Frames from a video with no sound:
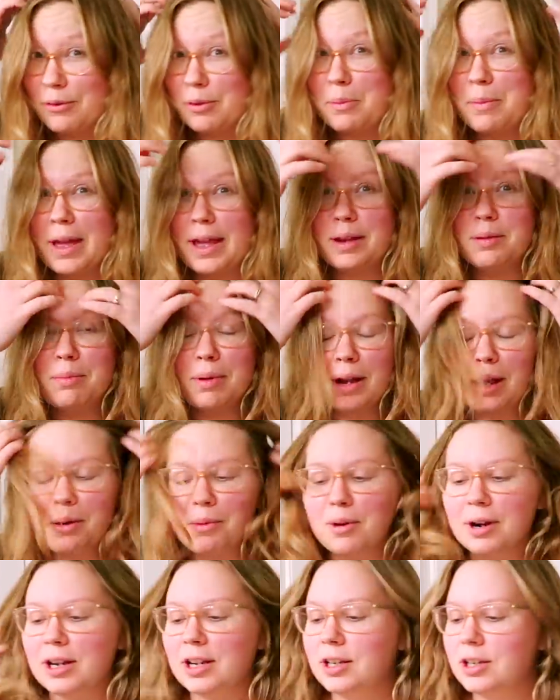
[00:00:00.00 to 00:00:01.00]
for bed, but I
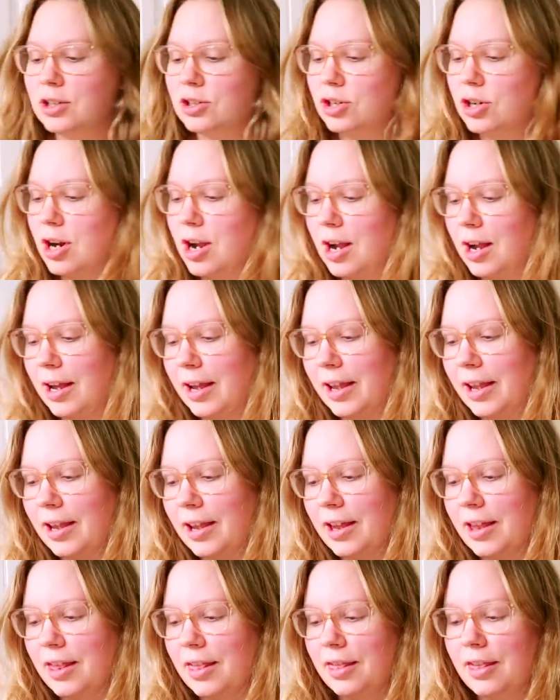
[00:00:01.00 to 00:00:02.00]
wanted to
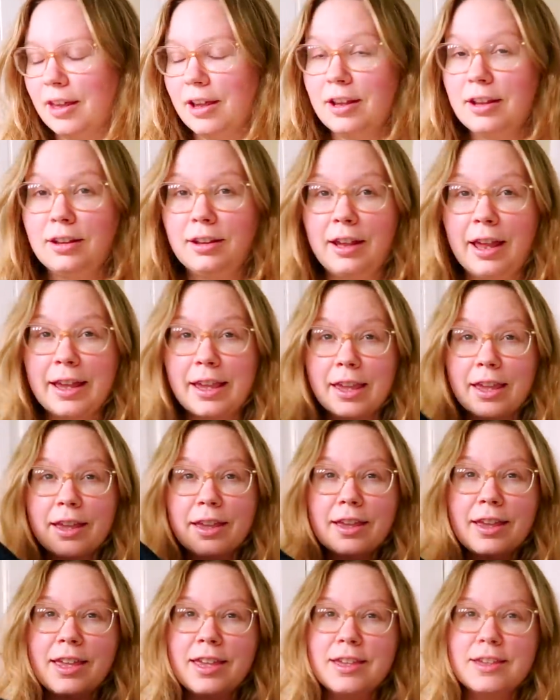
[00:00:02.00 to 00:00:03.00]
try the
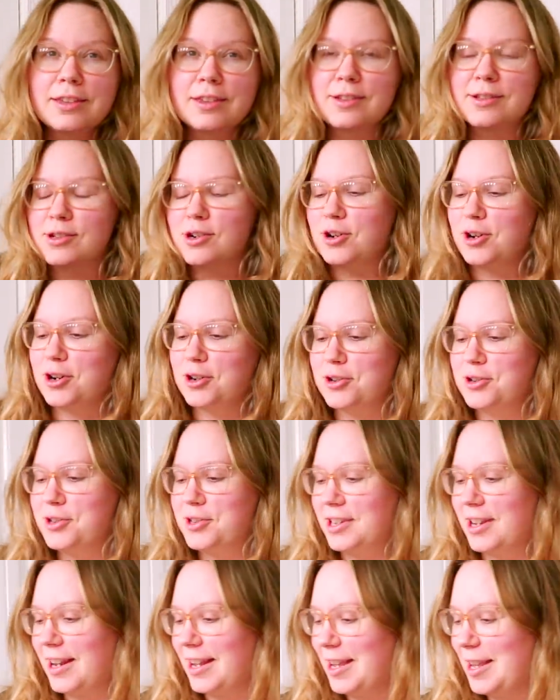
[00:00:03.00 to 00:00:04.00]
legging heatless
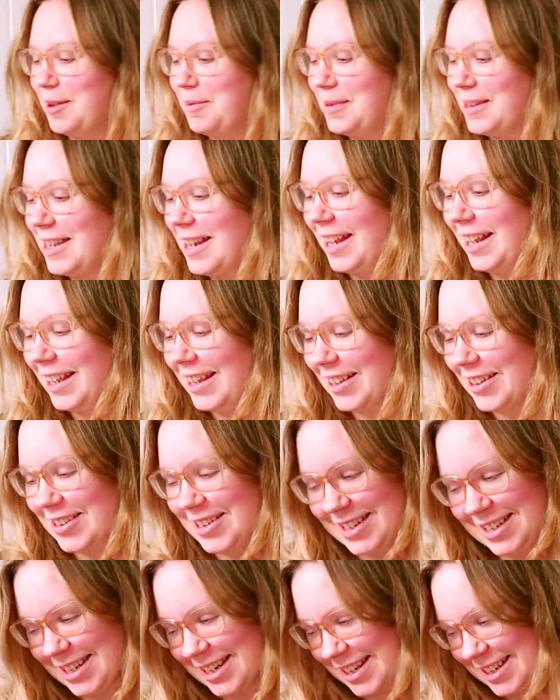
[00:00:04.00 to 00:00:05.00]
curls that I keep seeing
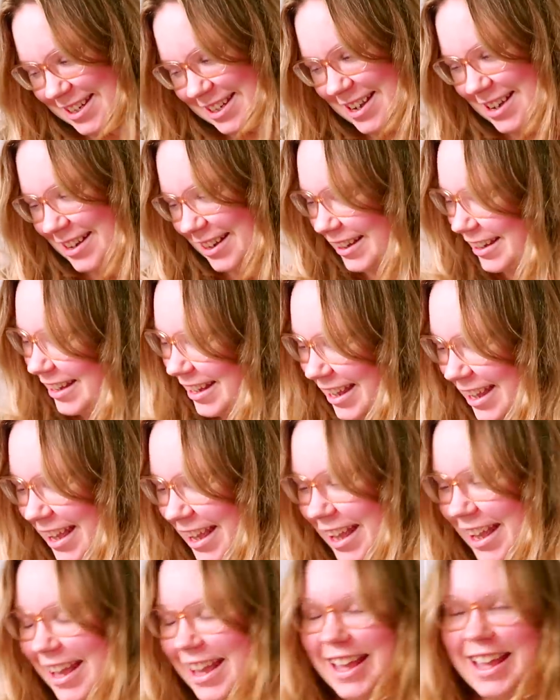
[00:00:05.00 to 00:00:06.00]
on TikTok.
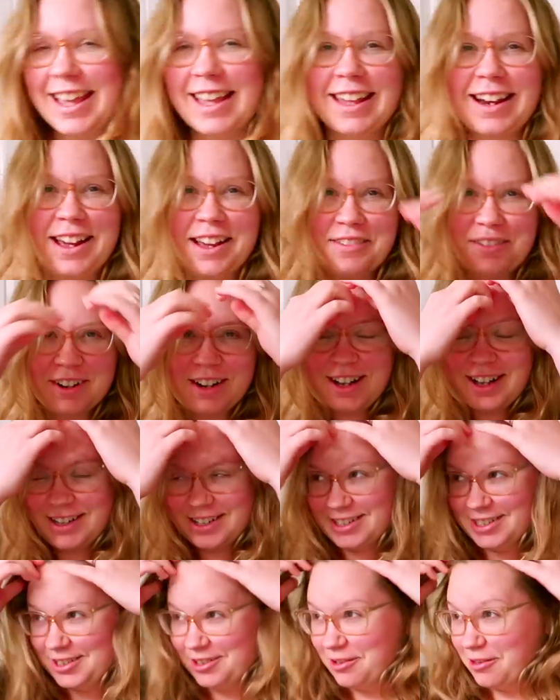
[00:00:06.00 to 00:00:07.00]
And I
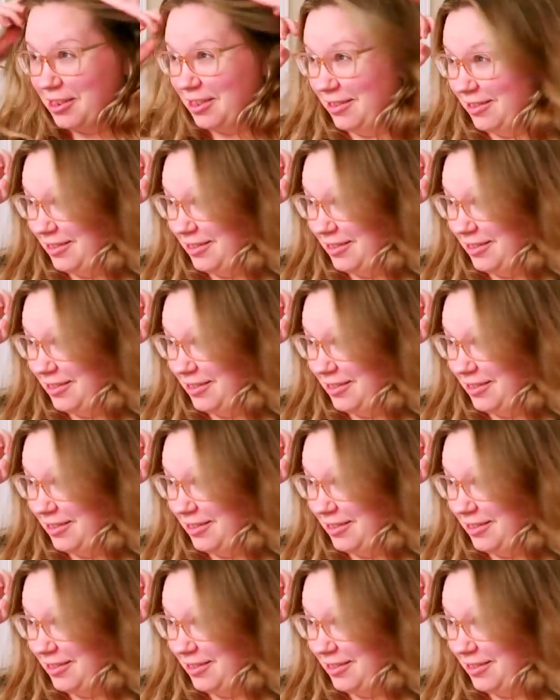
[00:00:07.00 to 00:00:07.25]
forgot to